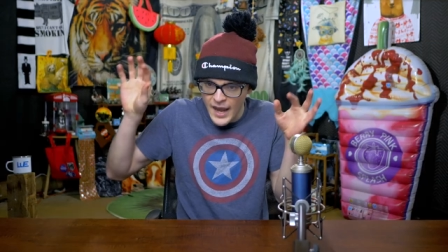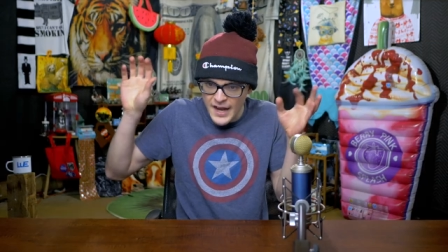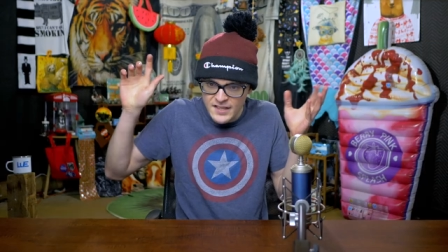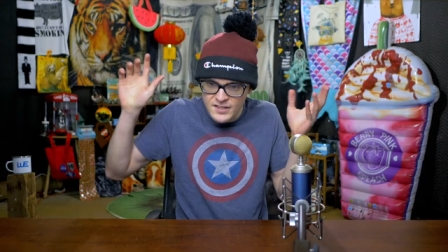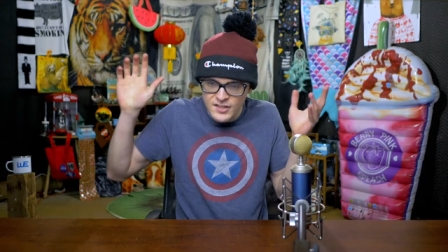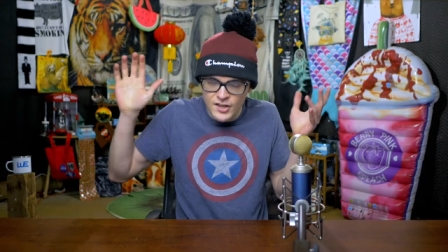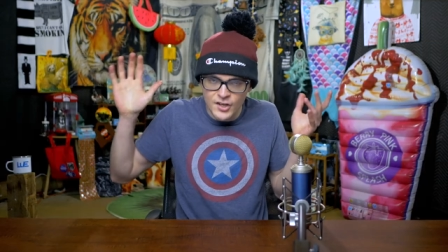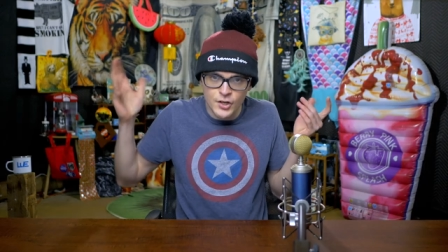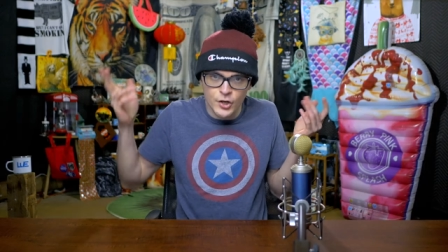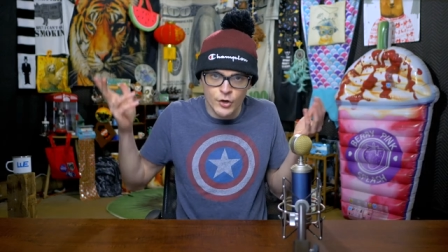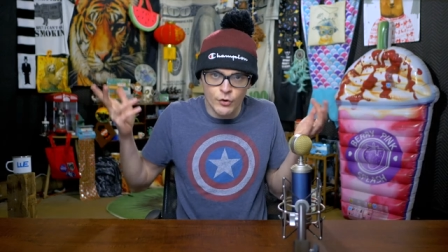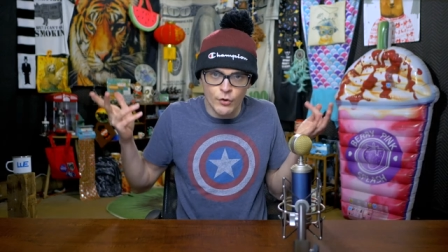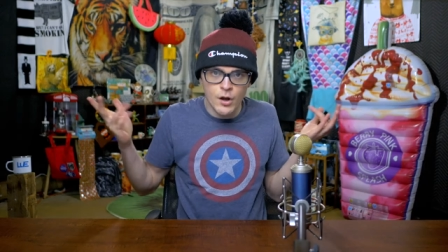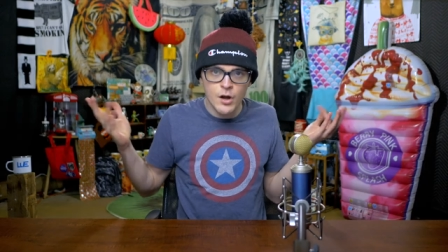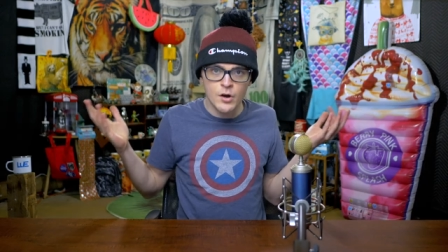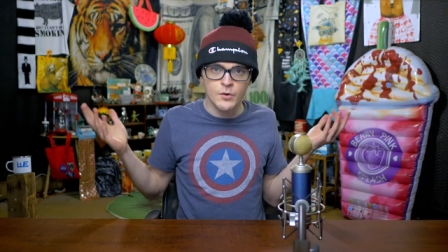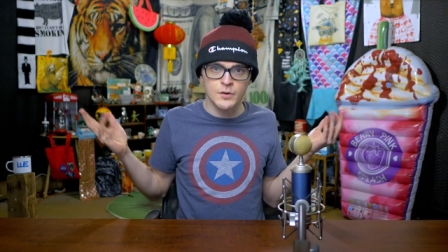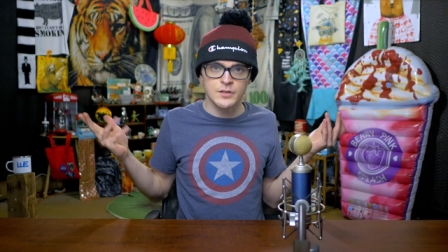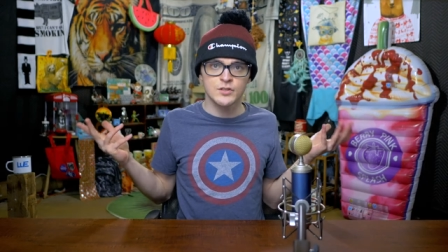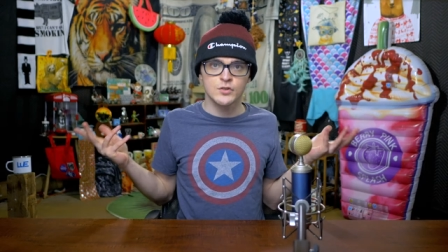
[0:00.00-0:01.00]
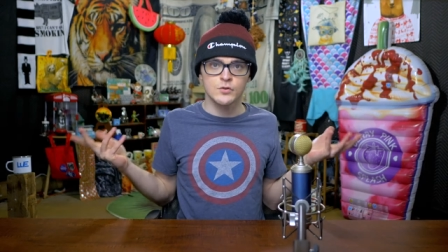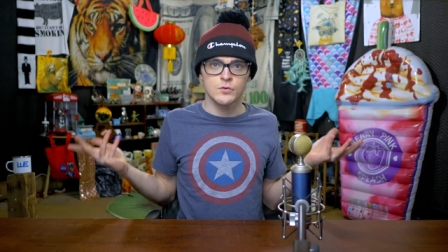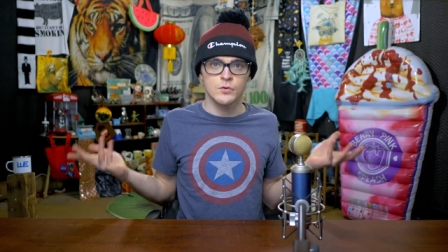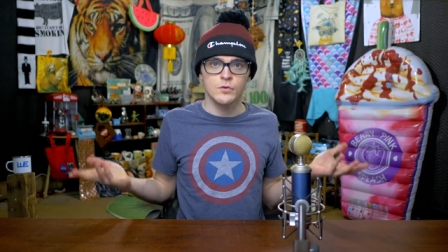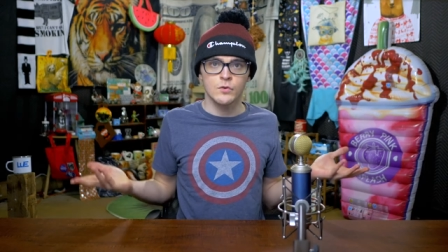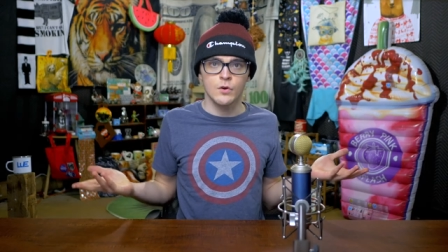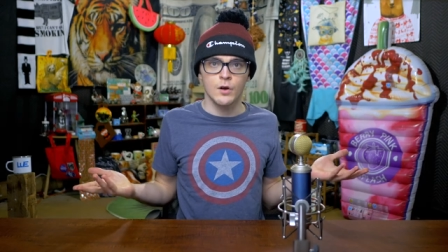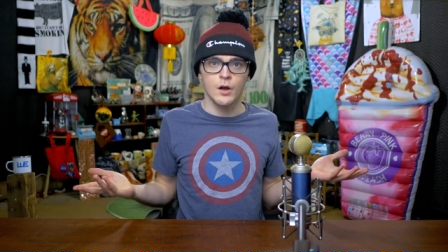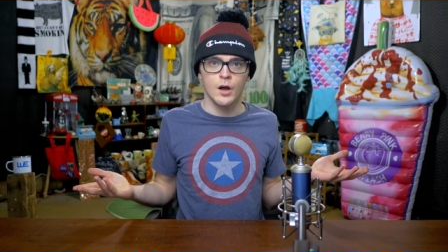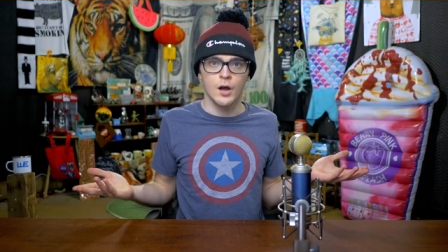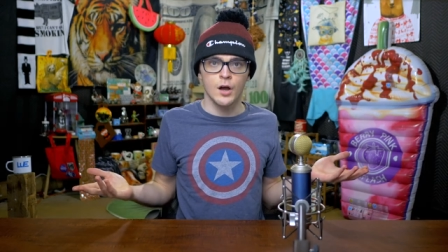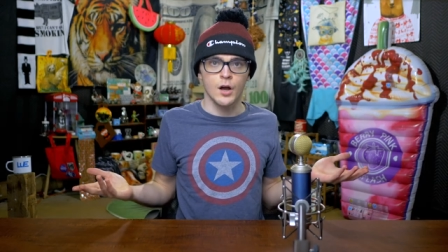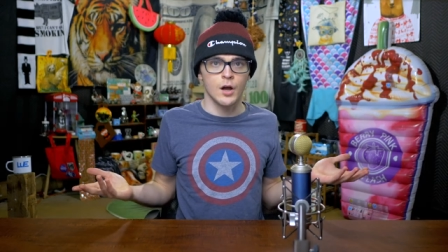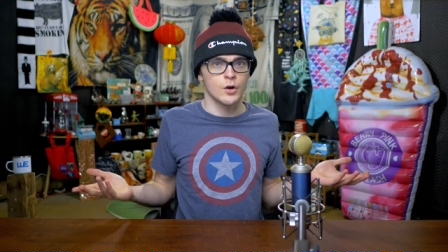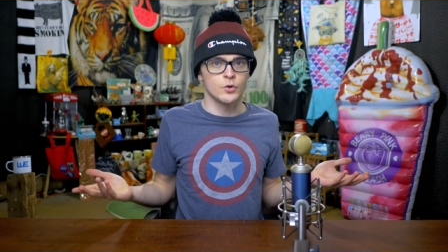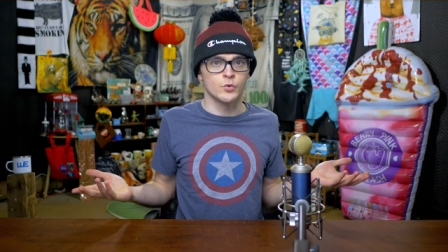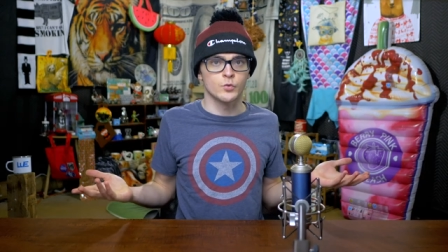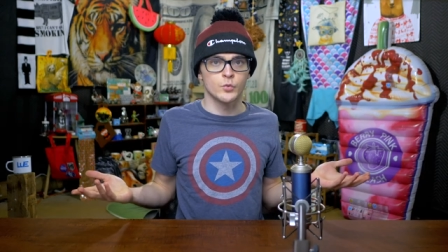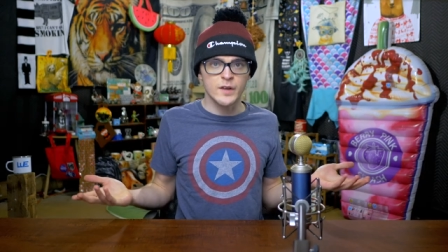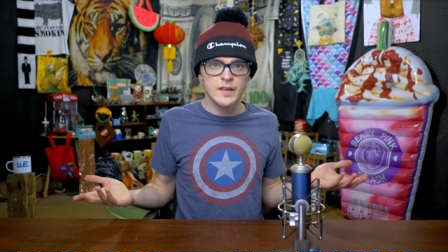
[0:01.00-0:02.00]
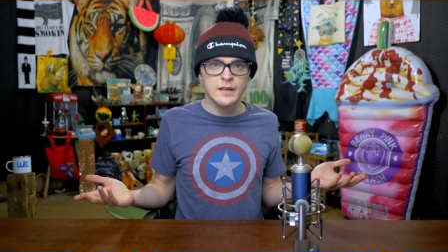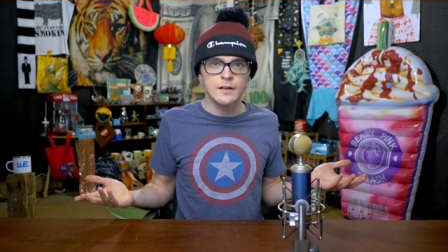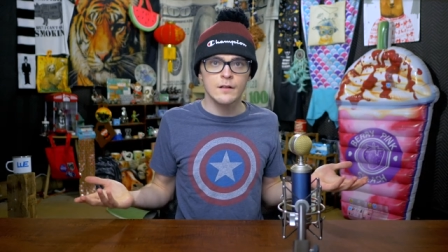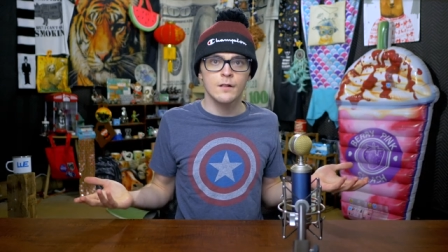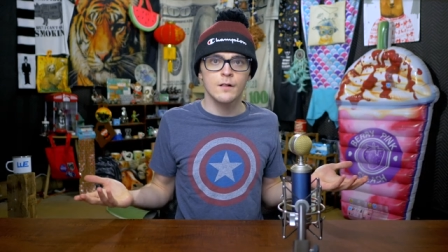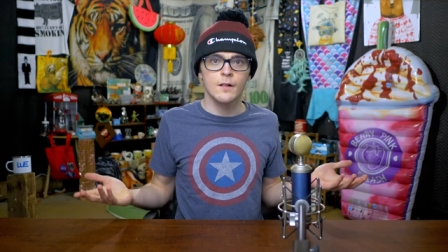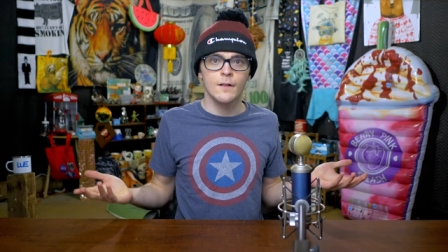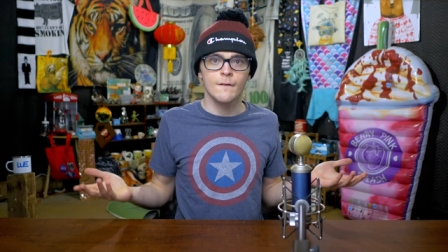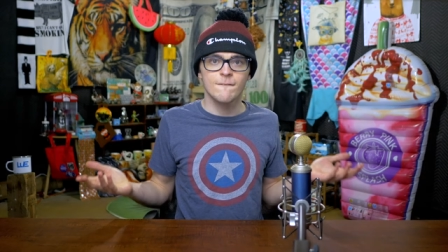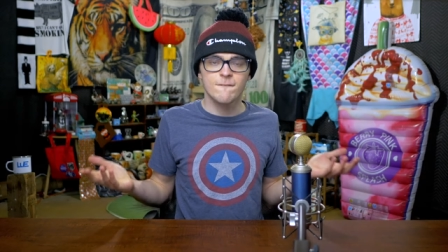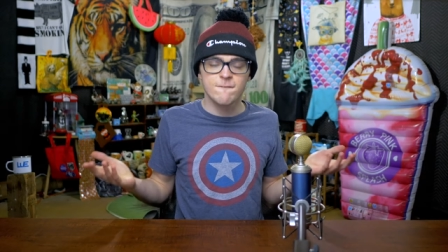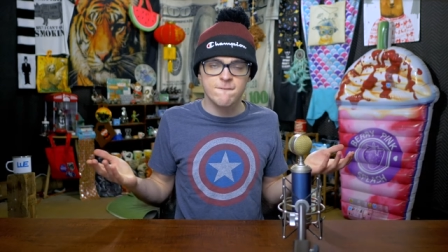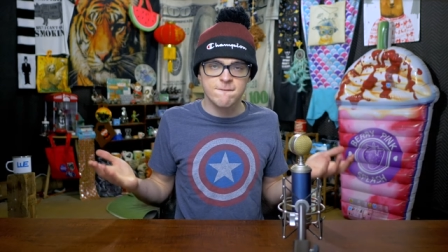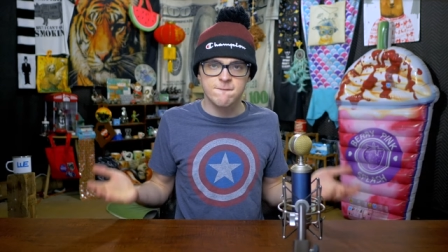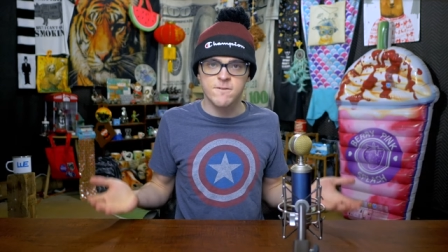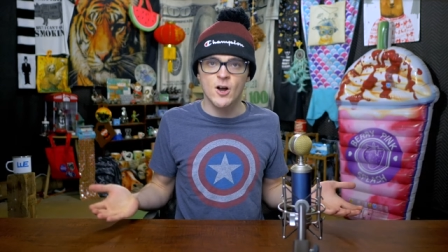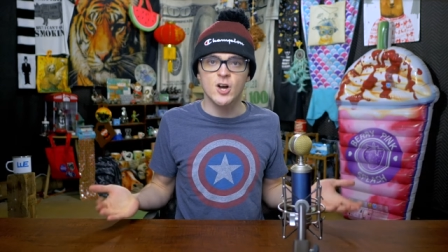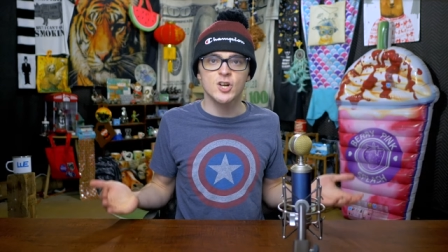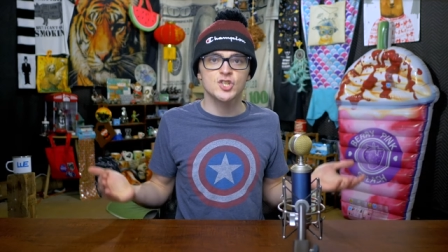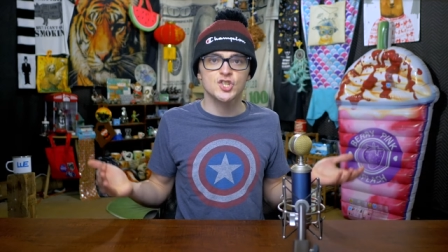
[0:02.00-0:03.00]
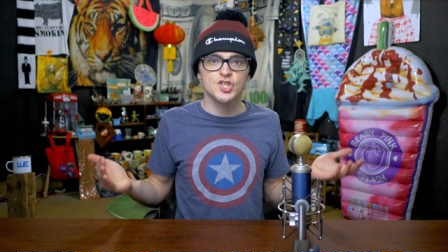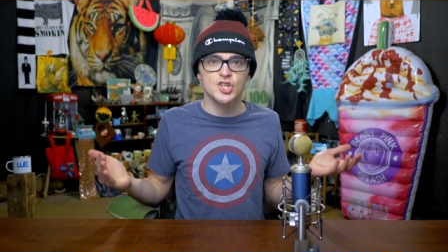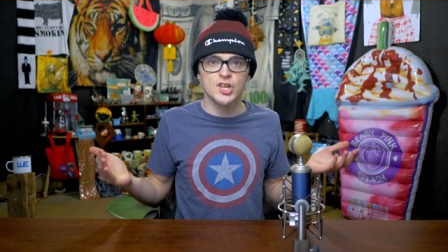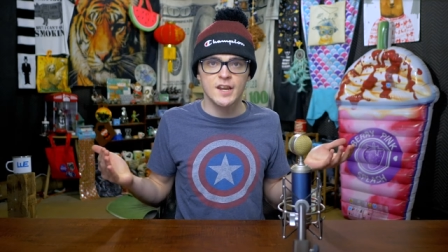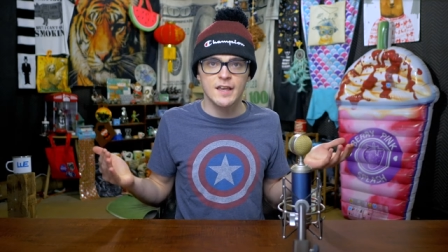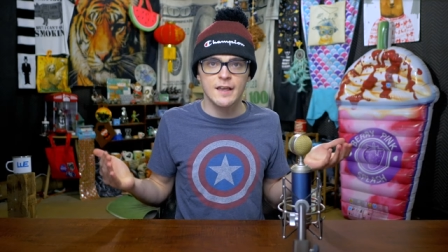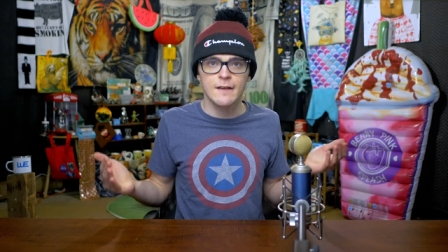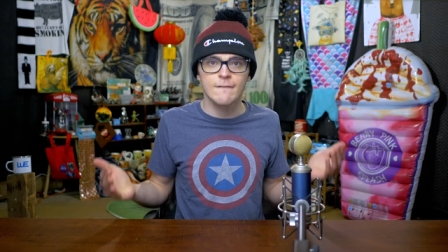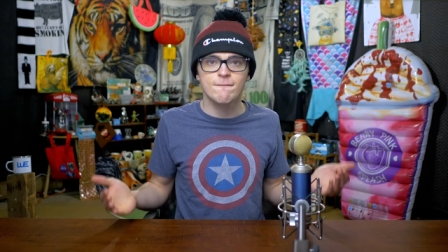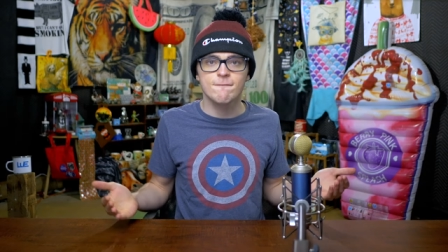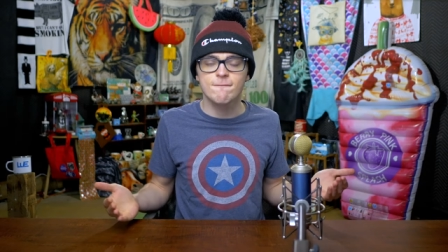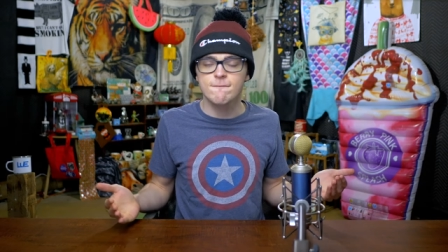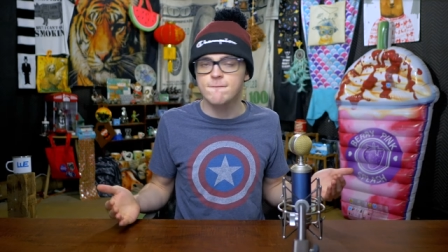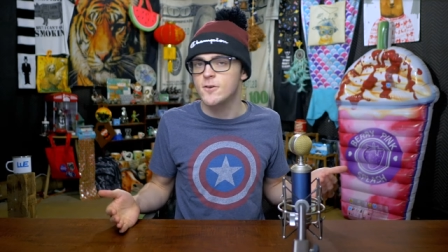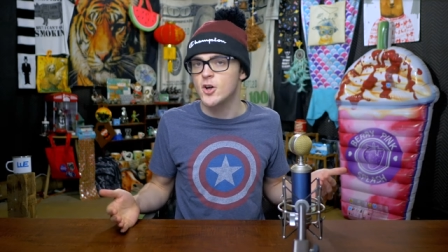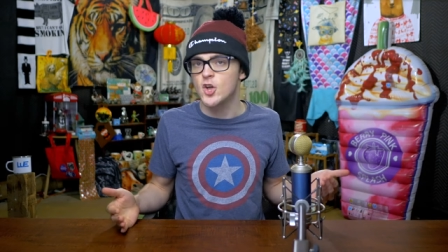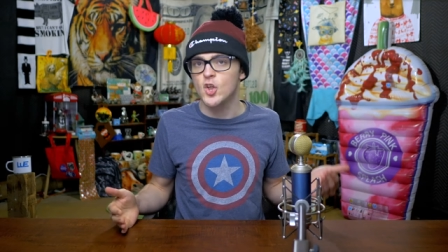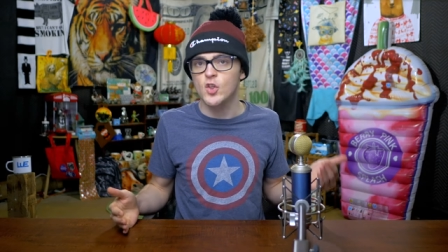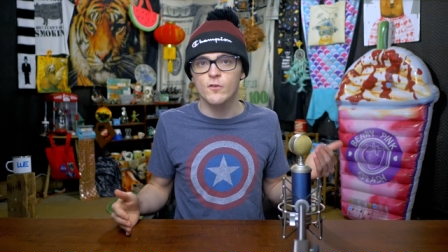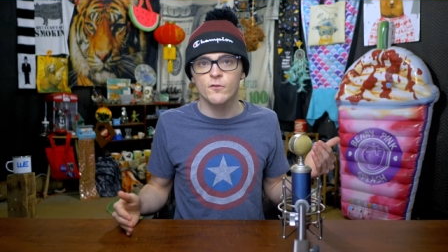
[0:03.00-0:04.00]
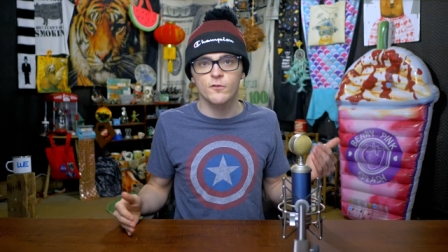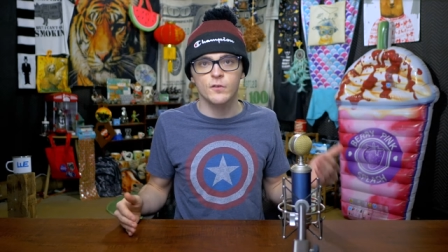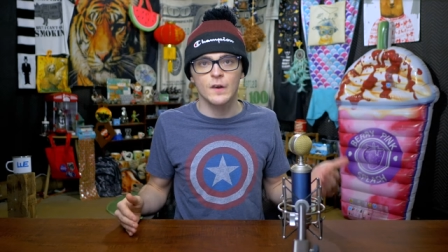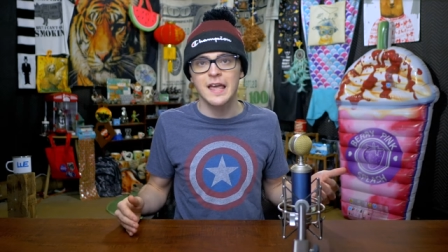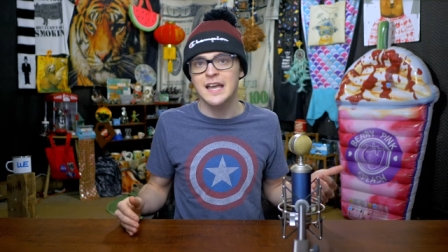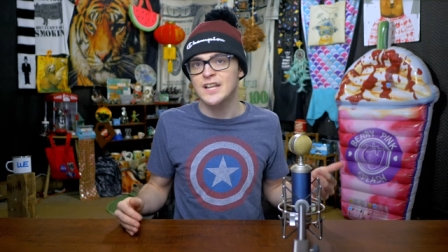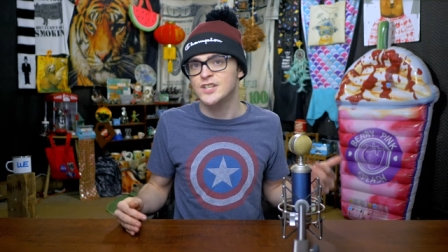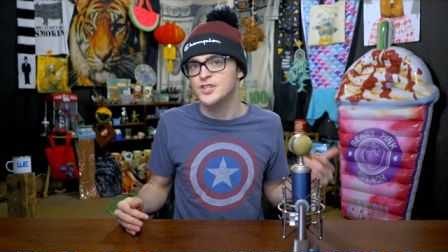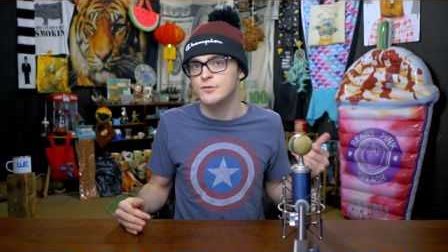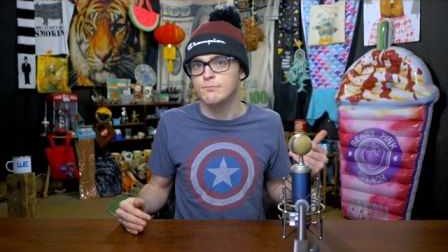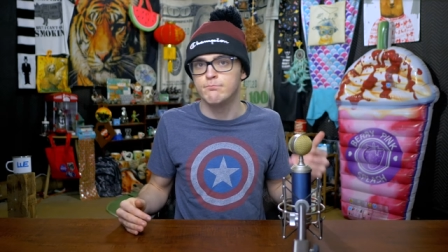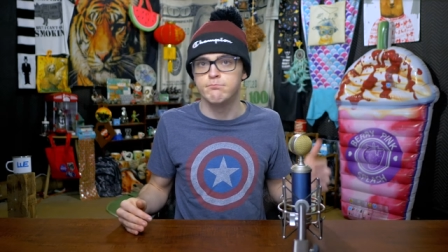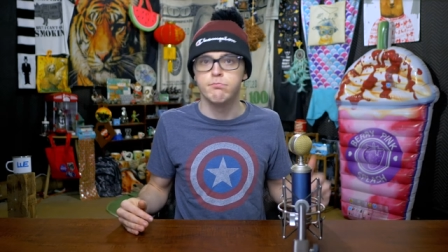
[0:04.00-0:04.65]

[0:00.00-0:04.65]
and it's going to grow into a real functioning, full-fledged